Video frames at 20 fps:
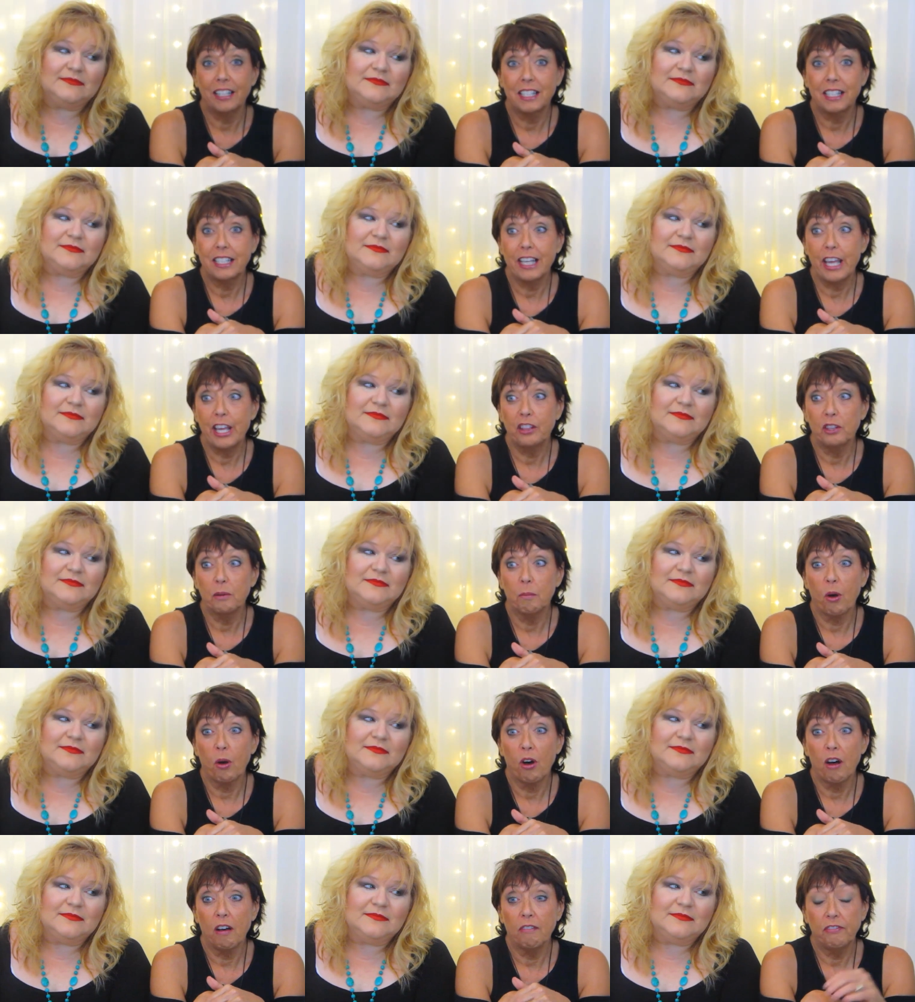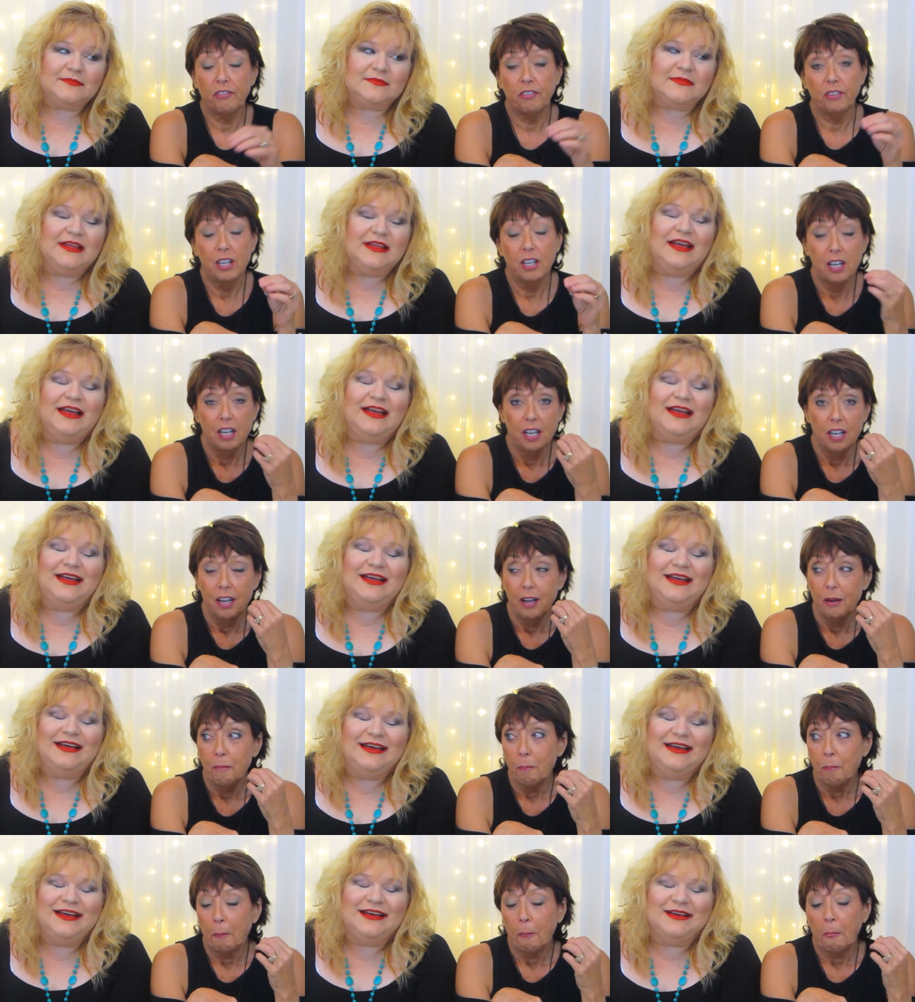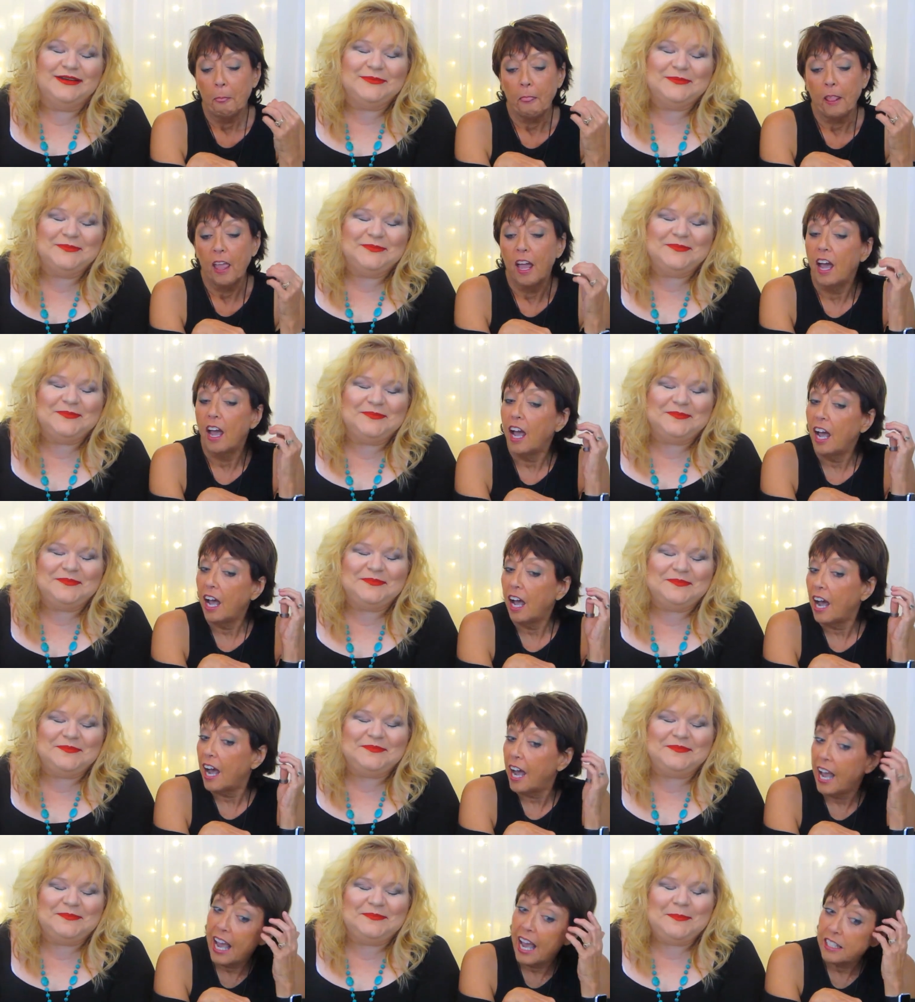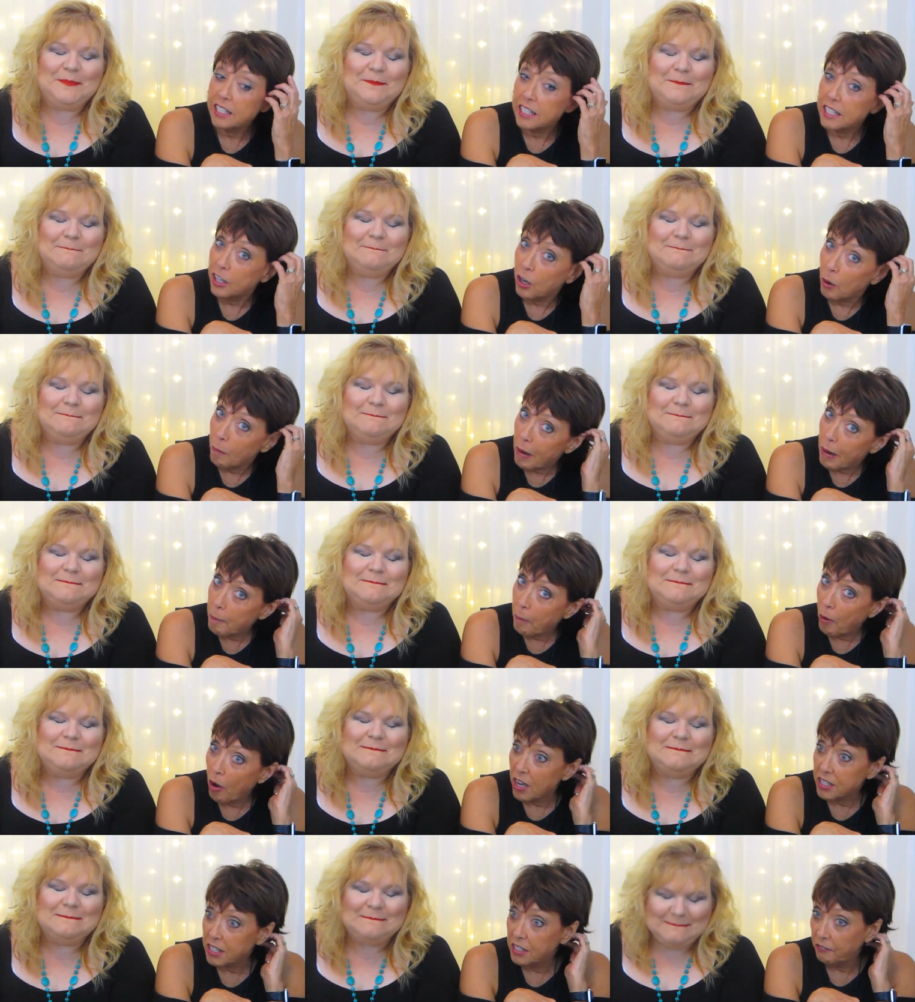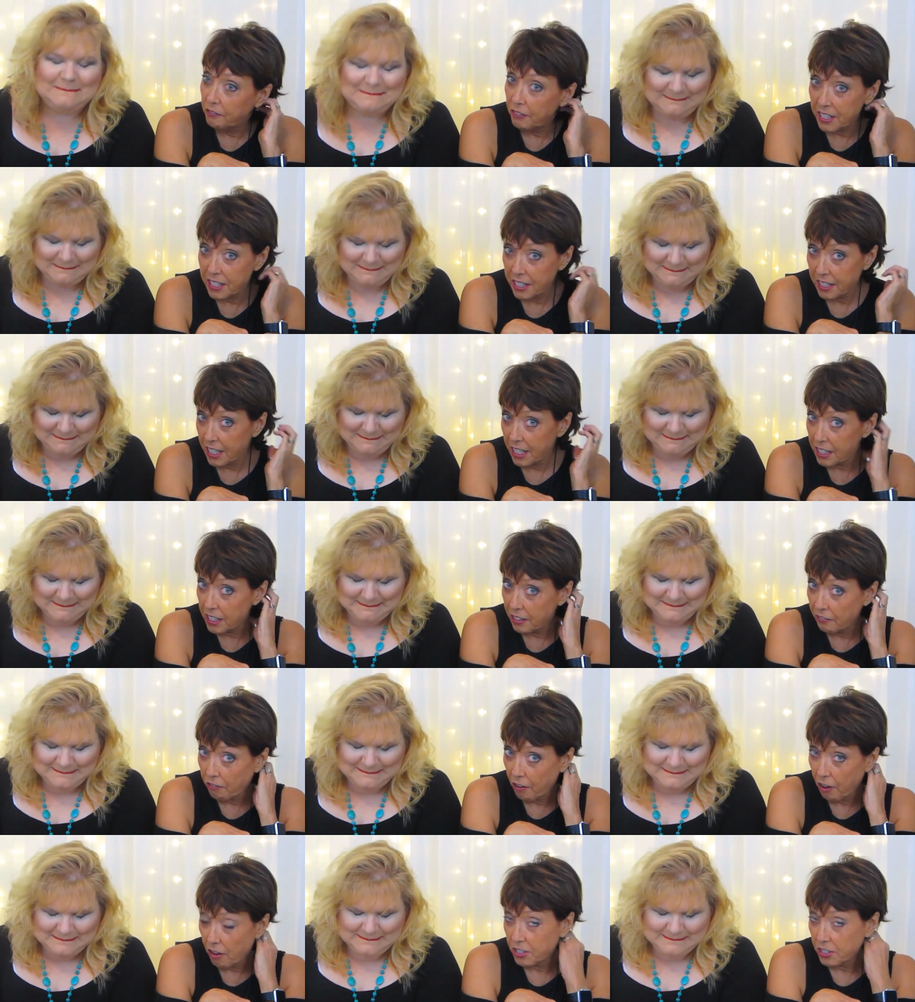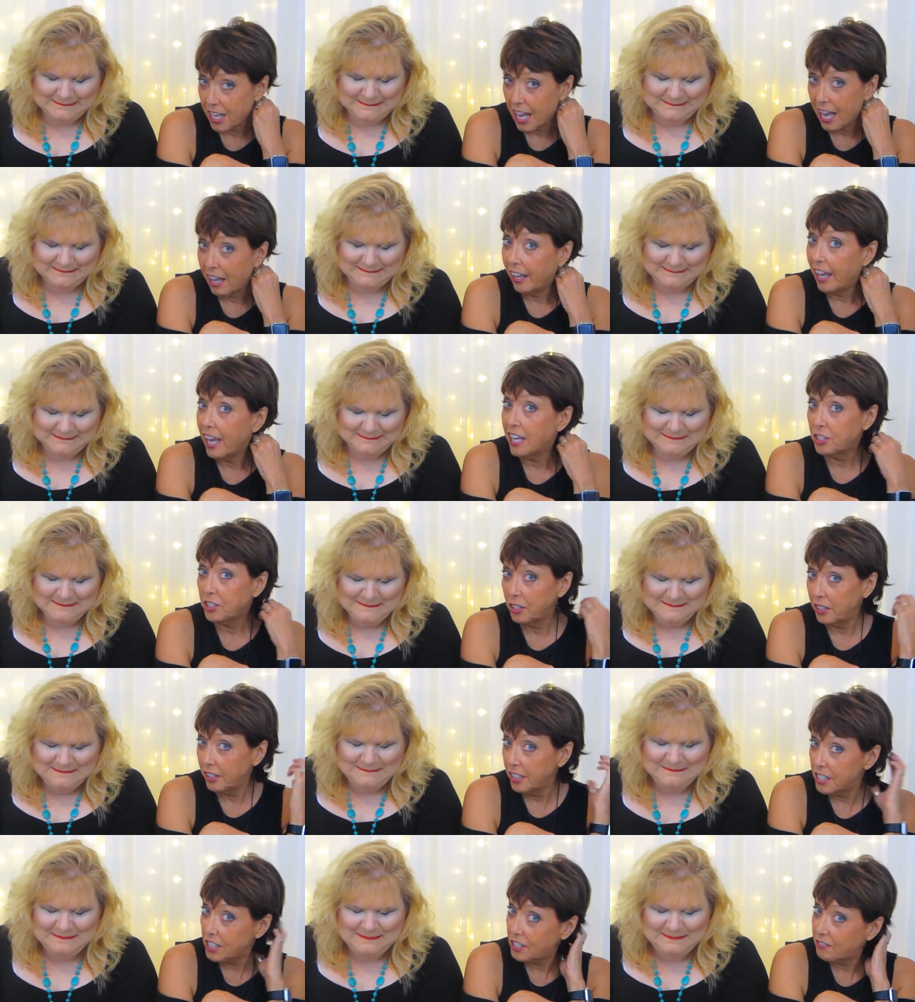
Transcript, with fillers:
Speaker 1: to take them off. I had to tell my boss, if he sees a false eyelash in his